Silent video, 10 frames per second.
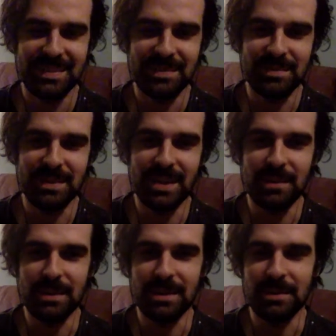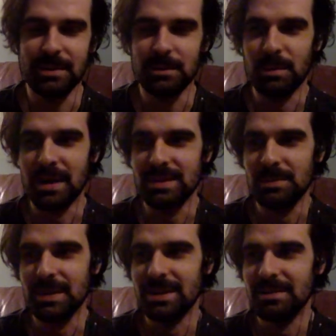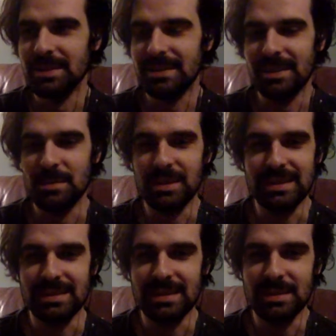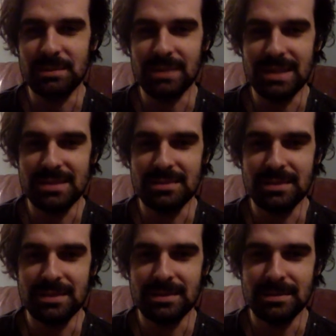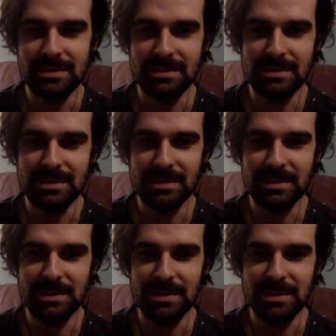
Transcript: Well, yeah, what it reminded me of, has anybody seen Pleasantville with